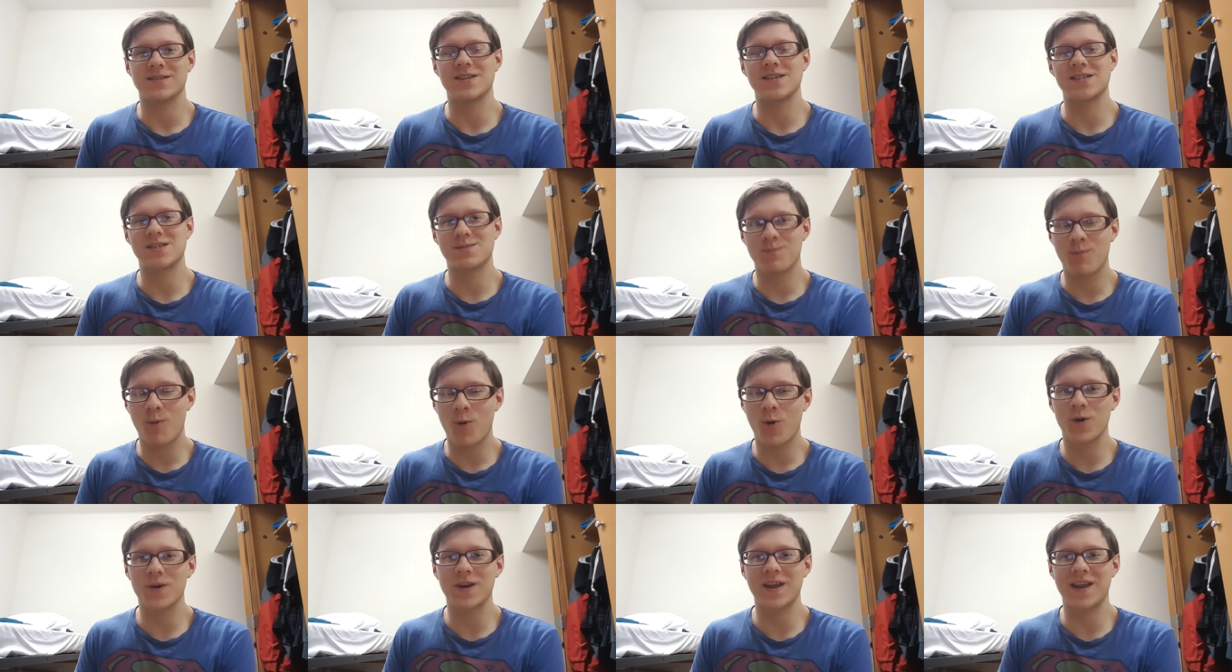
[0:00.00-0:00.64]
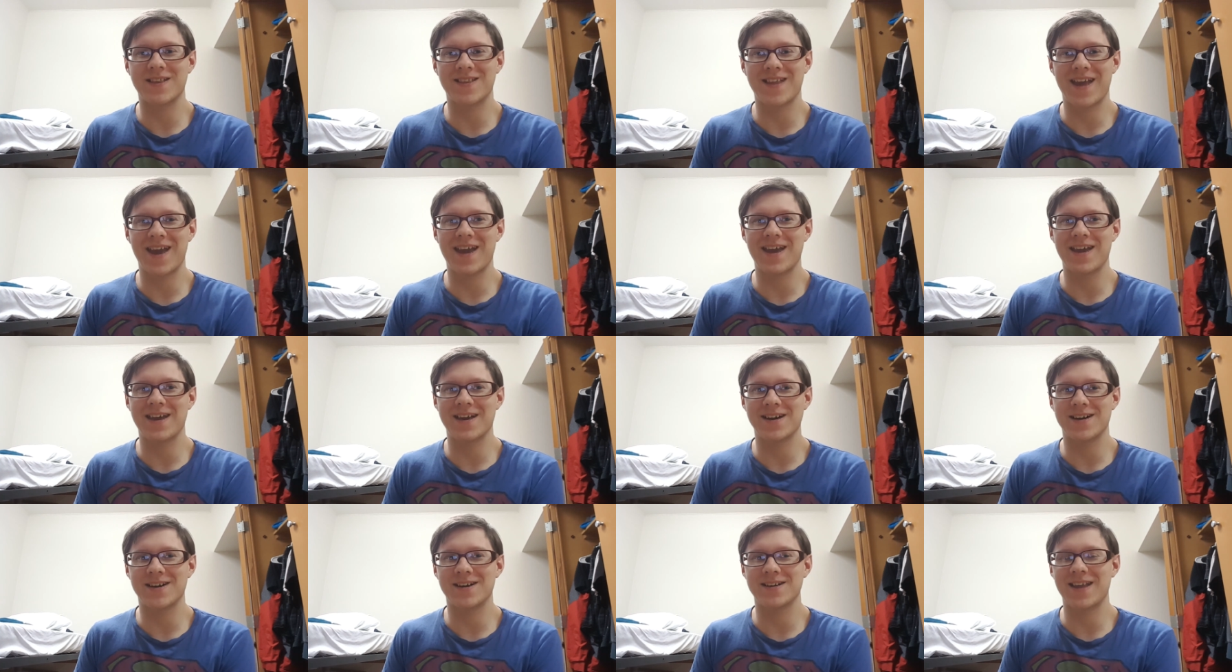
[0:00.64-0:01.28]
this morning
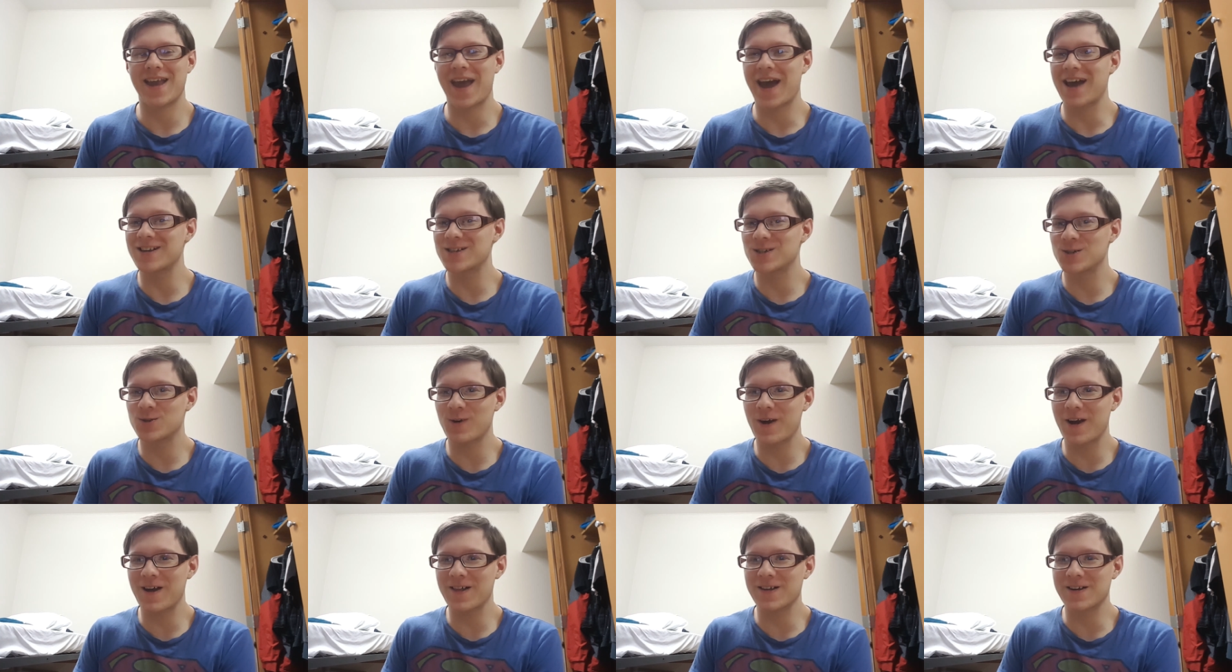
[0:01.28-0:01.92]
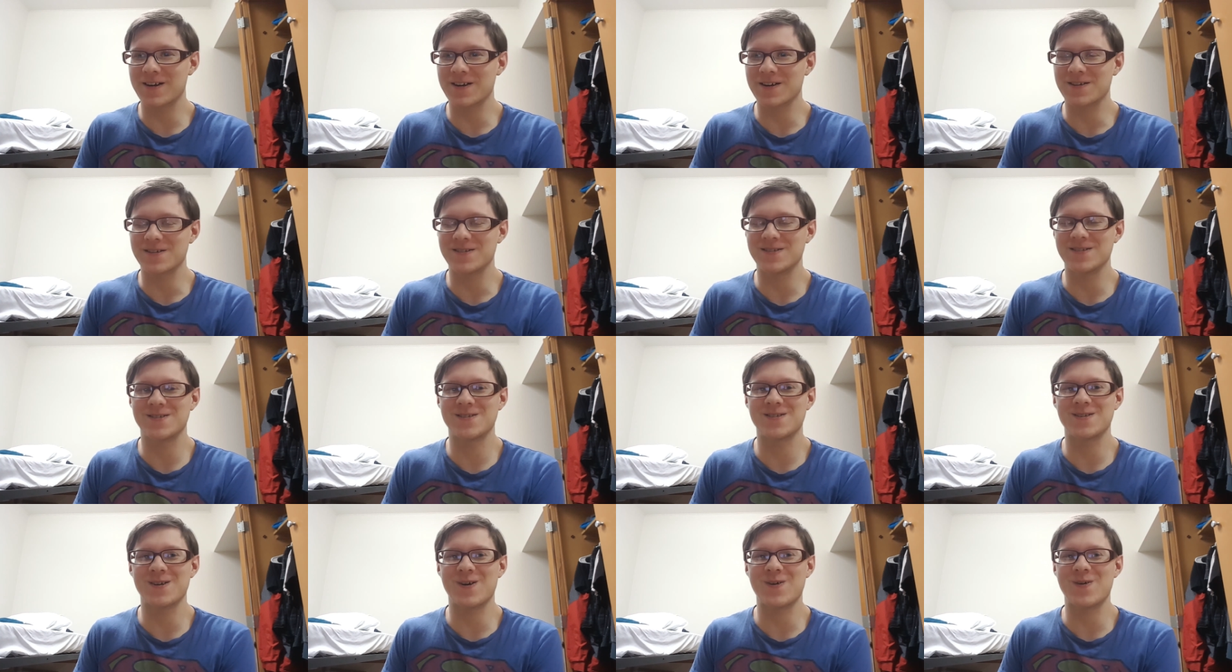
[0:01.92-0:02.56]
they uh, they had a trailer.
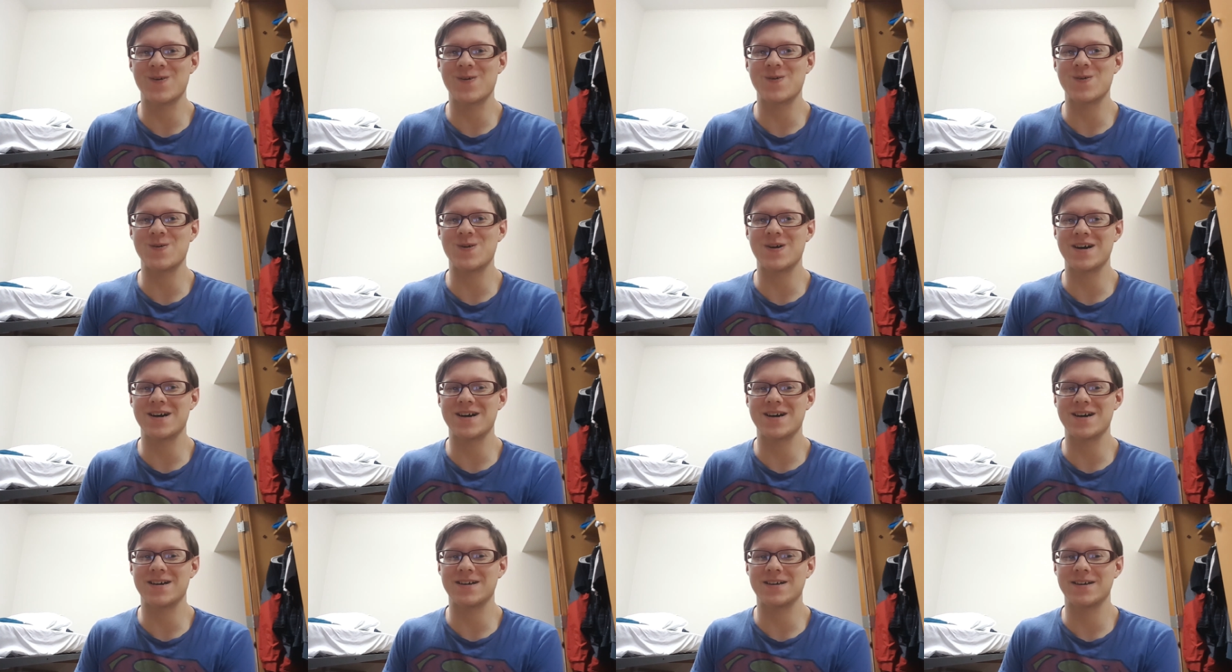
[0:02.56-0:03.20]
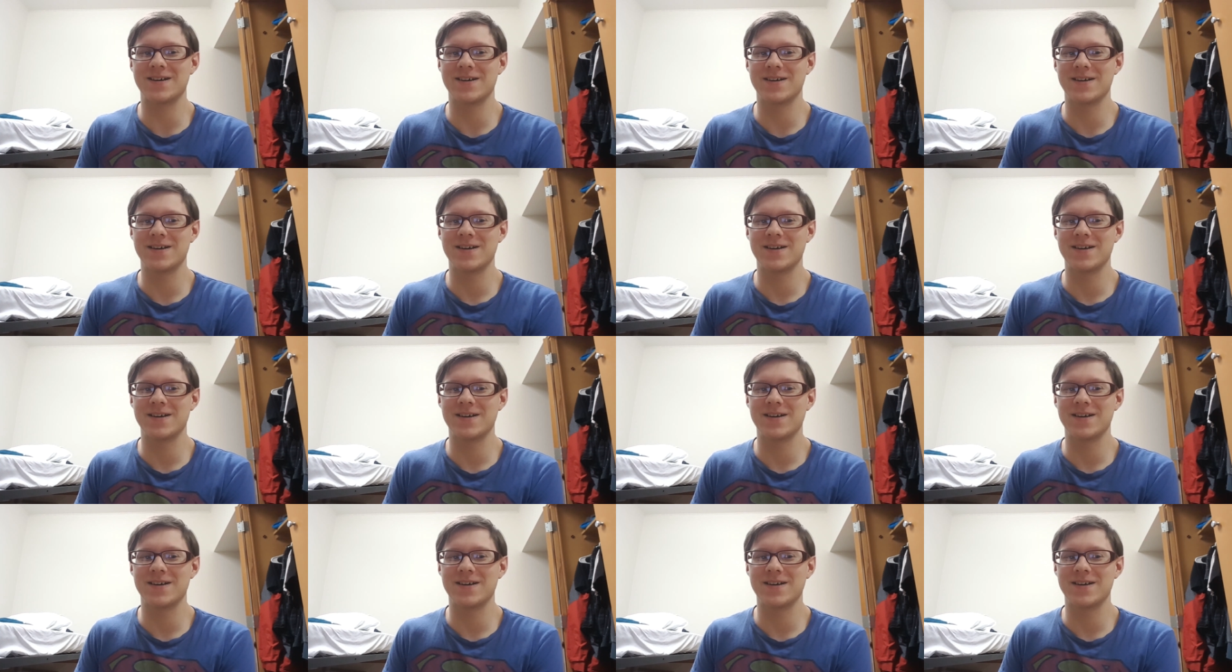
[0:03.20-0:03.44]
So, uh,